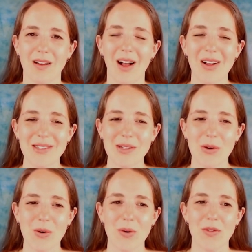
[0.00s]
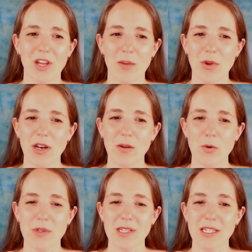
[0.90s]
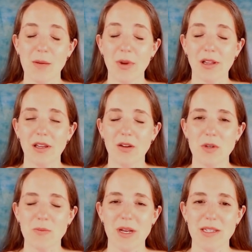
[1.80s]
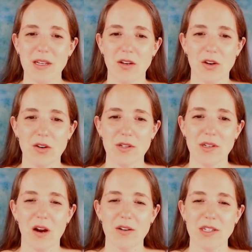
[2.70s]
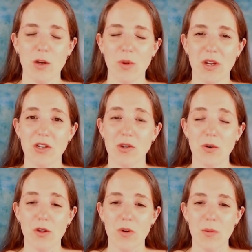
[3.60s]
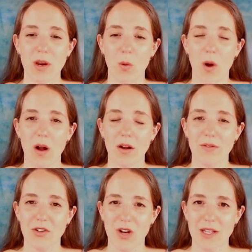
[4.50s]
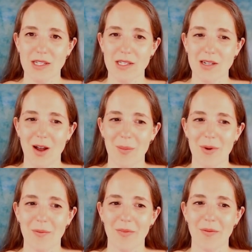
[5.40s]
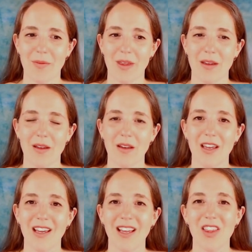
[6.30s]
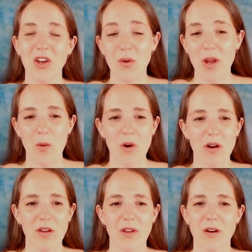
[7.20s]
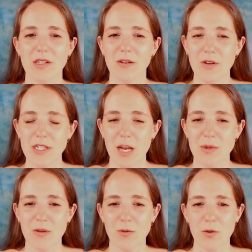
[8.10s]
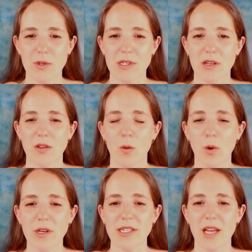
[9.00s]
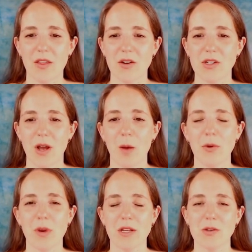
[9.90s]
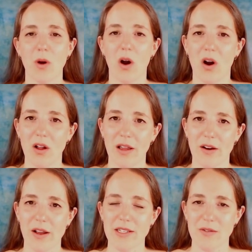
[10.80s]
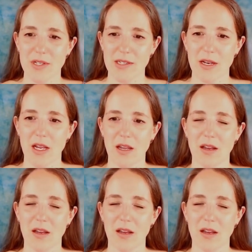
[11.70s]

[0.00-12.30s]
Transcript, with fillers: Also, the community routes that typically used by seniors are still within a 2 to 3 minute walk of a transit stop. In the new network, there are different types of routes that work together to help you get to all areas of the city.